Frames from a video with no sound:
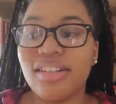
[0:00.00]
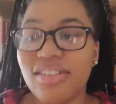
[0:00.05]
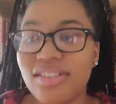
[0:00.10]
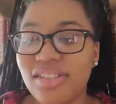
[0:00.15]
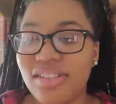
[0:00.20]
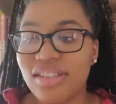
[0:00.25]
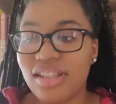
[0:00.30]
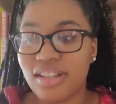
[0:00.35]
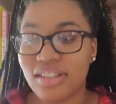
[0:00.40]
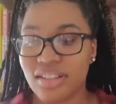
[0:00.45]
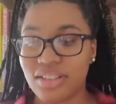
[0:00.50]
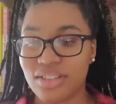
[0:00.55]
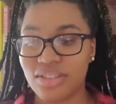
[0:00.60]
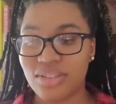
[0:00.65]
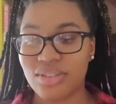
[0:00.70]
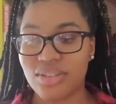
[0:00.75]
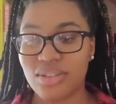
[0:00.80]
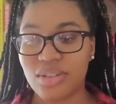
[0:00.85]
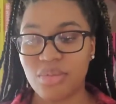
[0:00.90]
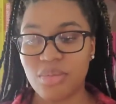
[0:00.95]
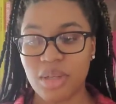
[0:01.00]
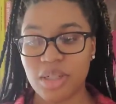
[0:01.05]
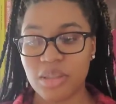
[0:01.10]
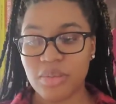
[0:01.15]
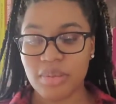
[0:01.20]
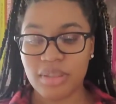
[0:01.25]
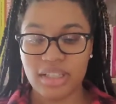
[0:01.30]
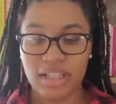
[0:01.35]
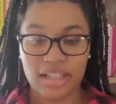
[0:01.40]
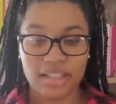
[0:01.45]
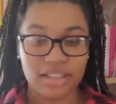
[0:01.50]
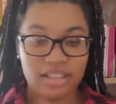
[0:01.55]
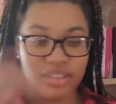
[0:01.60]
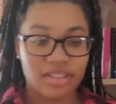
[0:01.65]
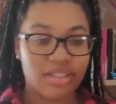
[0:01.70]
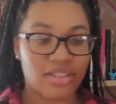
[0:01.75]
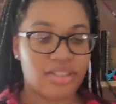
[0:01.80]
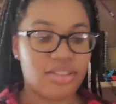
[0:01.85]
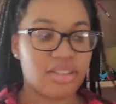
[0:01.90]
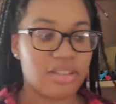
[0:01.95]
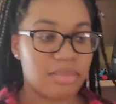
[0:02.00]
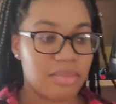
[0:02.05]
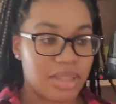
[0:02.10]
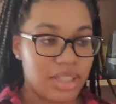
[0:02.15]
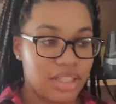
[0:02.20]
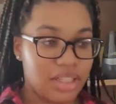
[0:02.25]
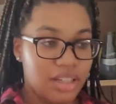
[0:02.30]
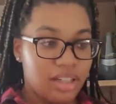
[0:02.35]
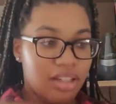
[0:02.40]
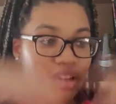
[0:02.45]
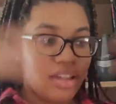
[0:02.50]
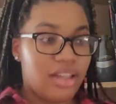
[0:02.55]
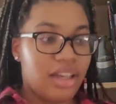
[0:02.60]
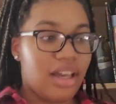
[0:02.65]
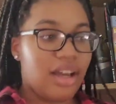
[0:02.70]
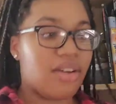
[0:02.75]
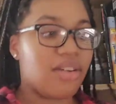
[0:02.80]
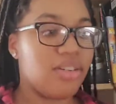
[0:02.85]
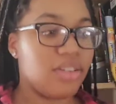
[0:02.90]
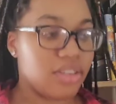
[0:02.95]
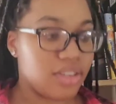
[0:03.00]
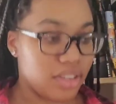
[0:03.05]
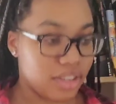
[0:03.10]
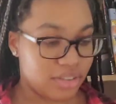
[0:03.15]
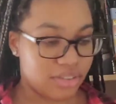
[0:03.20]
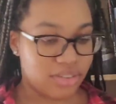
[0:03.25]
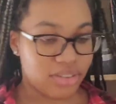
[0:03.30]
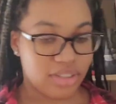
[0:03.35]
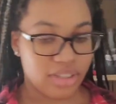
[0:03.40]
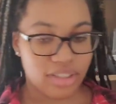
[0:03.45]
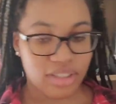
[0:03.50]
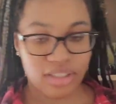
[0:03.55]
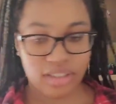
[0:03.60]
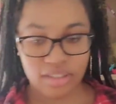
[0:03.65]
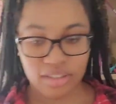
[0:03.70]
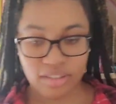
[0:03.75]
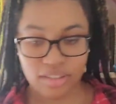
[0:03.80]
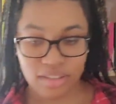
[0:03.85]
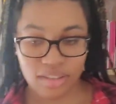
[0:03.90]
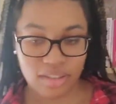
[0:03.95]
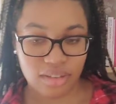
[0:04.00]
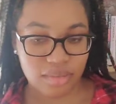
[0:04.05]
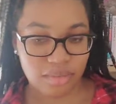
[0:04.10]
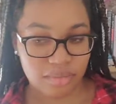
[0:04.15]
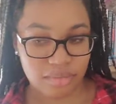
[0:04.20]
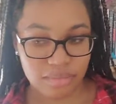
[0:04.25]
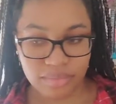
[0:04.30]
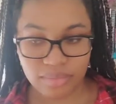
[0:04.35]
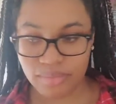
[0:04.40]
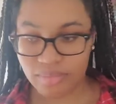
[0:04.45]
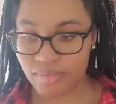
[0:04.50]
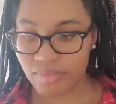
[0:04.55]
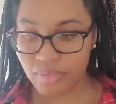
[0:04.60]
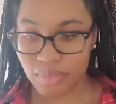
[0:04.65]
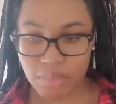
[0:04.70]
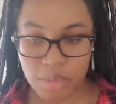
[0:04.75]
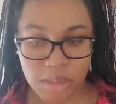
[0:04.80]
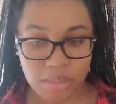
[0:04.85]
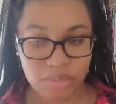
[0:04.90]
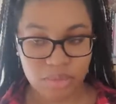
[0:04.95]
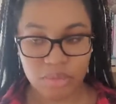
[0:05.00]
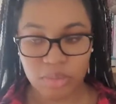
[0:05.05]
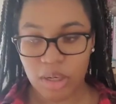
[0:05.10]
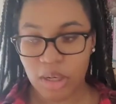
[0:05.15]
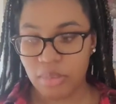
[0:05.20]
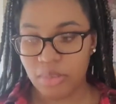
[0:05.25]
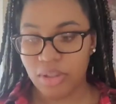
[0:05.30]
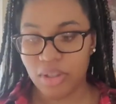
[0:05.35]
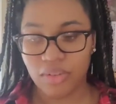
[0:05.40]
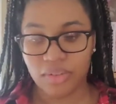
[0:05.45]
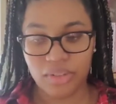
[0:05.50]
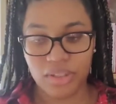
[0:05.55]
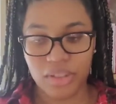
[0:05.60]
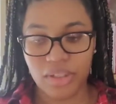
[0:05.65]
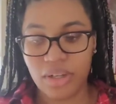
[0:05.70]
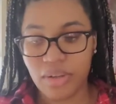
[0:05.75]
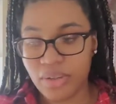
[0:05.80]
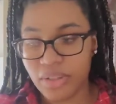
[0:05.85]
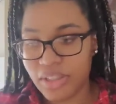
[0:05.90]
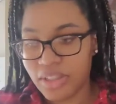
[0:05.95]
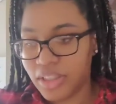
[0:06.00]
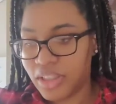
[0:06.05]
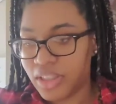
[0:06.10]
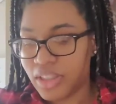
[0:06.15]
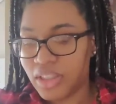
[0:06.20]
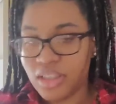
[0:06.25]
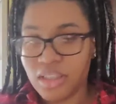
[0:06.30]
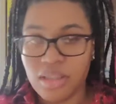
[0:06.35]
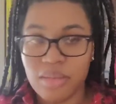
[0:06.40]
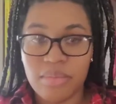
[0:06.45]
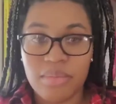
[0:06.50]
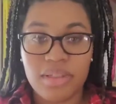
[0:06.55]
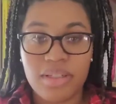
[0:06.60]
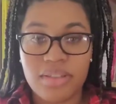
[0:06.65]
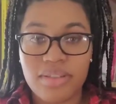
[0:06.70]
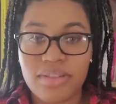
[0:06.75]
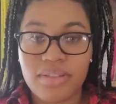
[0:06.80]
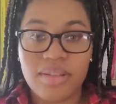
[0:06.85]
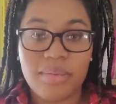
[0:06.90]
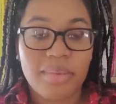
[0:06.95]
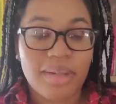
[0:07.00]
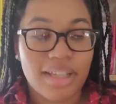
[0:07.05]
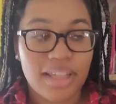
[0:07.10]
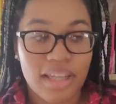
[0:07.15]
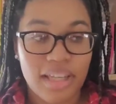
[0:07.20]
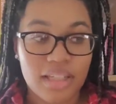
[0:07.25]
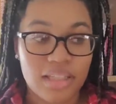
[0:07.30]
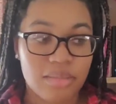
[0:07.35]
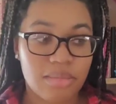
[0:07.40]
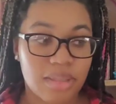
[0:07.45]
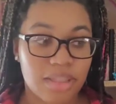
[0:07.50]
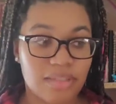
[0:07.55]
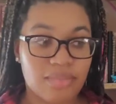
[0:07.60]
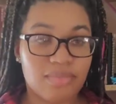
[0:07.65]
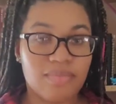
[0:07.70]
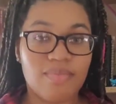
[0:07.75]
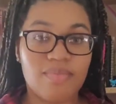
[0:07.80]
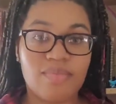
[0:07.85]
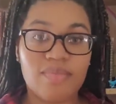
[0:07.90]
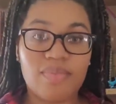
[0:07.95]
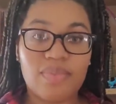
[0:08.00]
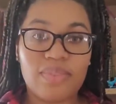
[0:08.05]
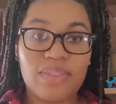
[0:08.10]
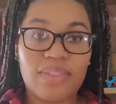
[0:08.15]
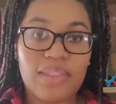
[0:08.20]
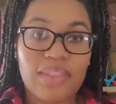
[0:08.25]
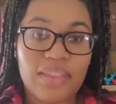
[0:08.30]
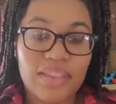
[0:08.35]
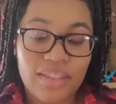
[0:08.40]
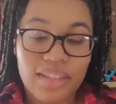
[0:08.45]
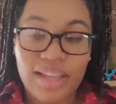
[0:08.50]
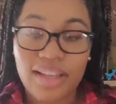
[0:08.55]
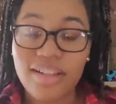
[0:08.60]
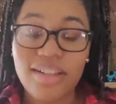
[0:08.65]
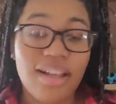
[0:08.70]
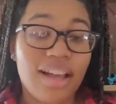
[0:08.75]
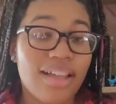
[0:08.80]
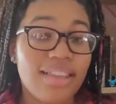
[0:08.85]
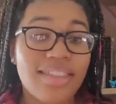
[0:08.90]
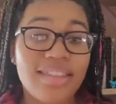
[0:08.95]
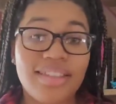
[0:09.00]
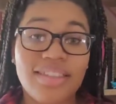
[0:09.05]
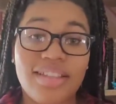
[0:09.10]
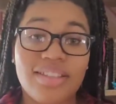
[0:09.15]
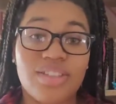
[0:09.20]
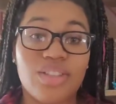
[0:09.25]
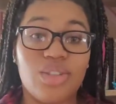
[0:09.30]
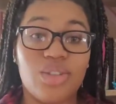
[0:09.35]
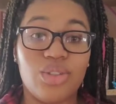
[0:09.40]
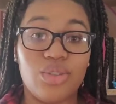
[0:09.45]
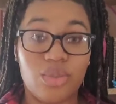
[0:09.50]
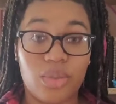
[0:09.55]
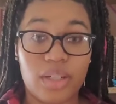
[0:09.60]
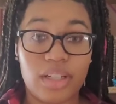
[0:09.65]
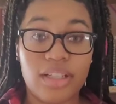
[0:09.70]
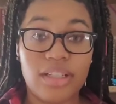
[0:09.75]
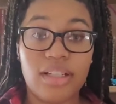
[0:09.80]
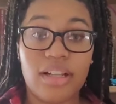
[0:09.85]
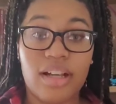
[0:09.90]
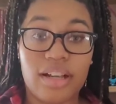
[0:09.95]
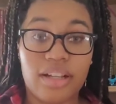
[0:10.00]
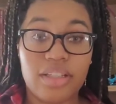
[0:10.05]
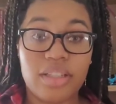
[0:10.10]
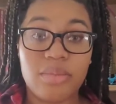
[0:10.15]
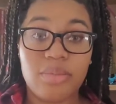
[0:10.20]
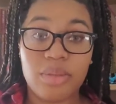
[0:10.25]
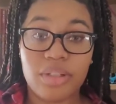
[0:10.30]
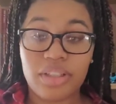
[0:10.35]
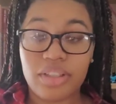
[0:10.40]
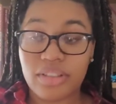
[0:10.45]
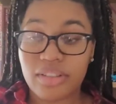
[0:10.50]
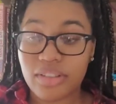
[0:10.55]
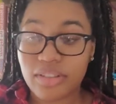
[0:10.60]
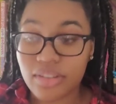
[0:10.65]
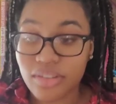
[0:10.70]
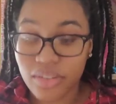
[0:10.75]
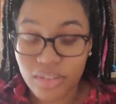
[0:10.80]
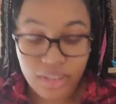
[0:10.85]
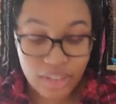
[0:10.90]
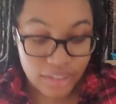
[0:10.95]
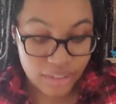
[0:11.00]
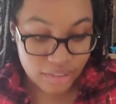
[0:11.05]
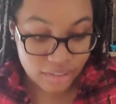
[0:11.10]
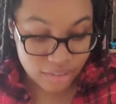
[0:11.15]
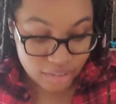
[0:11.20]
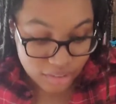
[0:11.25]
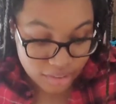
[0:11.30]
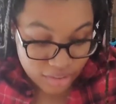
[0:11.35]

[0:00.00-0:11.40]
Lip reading: I used to tell that joke so much, but now that it's just going to be out on the internet, people probably already know it. But if somebody asks me, I think that's a great icebreaker or like